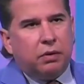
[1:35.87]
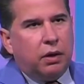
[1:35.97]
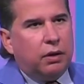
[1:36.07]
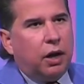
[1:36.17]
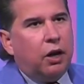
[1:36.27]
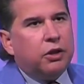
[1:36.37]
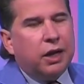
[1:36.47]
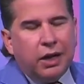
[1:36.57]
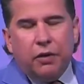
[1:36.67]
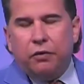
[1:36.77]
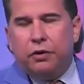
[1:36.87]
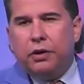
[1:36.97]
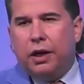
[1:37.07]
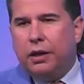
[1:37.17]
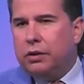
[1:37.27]
uh, are
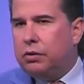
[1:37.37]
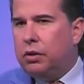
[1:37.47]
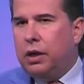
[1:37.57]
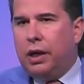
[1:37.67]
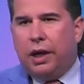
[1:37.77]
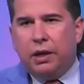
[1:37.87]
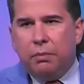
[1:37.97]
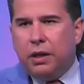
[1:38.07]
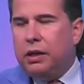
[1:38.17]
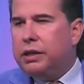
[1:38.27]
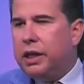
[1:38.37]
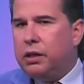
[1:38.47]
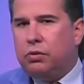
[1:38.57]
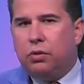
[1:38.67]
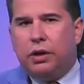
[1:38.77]
delivered and and immediately
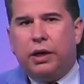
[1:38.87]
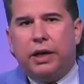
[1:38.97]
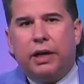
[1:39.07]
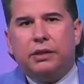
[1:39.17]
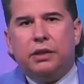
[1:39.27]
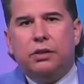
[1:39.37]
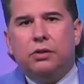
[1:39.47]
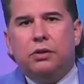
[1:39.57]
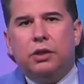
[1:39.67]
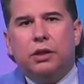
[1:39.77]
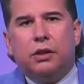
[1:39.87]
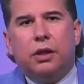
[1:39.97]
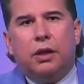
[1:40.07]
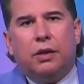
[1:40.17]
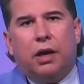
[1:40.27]
taken to an NICU unit.
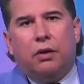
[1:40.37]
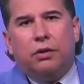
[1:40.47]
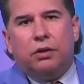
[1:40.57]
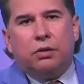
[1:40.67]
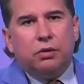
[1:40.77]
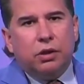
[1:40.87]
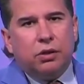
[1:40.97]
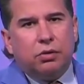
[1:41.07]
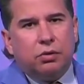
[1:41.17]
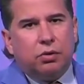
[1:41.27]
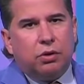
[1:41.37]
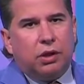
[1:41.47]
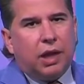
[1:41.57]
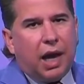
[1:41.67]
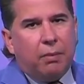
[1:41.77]
Now, these conditions or the
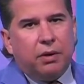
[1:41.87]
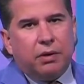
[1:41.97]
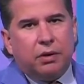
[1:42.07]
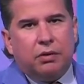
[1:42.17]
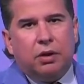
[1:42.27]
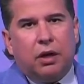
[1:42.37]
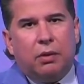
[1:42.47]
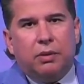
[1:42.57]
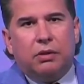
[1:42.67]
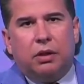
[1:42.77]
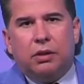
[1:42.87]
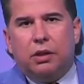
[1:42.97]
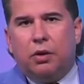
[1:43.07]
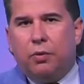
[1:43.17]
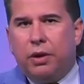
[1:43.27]
damage is not going to be
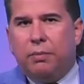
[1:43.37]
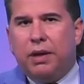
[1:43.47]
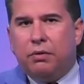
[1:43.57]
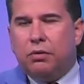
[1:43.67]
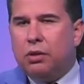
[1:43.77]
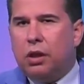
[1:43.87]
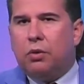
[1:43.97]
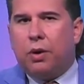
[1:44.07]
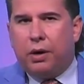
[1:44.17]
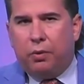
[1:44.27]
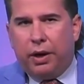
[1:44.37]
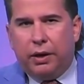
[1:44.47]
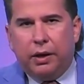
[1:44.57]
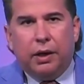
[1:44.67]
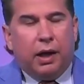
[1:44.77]
something that we're going to be able to tell right away.
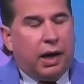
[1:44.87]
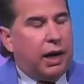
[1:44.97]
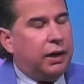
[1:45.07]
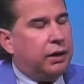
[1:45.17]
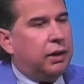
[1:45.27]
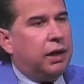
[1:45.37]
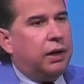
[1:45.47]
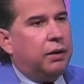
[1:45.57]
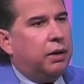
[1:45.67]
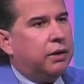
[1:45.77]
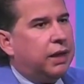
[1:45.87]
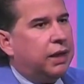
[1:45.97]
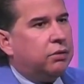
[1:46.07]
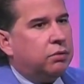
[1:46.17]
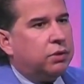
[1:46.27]
Mm -hmm. And uh,
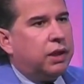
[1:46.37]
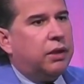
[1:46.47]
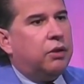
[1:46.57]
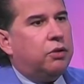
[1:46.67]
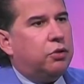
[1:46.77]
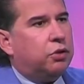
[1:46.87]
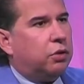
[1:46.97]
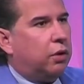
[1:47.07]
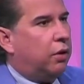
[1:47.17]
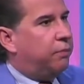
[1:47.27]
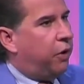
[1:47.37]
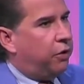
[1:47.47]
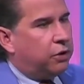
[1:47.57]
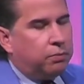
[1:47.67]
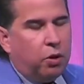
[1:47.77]
needless to say, that there is a
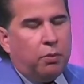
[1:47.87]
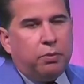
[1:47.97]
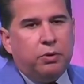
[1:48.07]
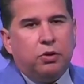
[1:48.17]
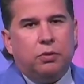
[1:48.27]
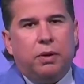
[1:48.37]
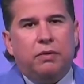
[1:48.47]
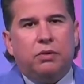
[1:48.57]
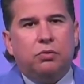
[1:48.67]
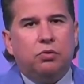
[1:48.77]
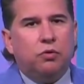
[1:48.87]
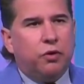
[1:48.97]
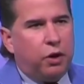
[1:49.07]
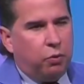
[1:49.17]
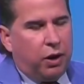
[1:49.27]
very small premature sure babies who do
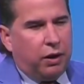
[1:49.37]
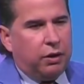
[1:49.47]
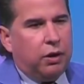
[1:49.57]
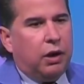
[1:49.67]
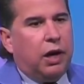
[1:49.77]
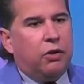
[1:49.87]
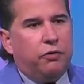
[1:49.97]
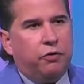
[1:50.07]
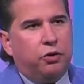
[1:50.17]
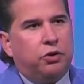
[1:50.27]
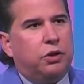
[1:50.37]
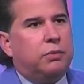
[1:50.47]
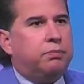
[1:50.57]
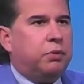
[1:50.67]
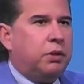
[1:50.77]
very well, and unfortunately,
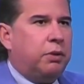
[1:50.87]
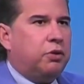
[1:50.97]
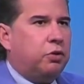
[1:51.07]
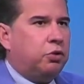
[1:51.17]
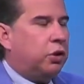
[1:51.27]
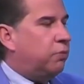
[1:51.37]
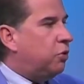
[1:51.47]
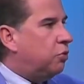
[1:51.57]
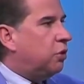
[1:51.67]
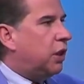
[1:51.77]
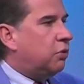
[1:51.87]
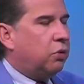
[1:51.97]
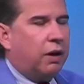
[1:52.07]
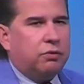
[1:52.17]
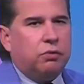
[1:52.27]
but the majority of them do tend
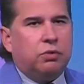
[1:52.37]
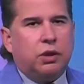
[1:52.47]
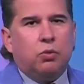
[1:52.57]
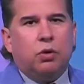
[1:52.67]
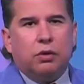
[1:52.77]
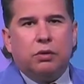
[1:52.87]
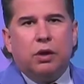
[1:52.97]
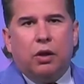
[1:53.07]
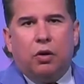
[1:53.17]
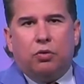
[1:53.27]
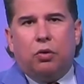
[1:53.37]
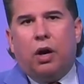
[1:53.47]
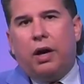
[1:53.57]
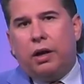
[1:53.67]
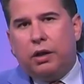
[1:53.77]
to have some sequels
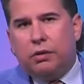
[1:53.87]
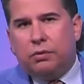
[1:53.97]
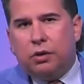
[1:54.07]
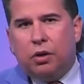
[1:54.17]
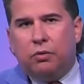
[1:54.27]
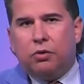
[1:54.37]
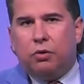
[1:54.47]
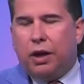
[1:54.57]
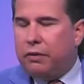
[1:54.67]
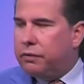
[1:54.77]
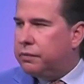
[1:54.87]
uh, and long-term life.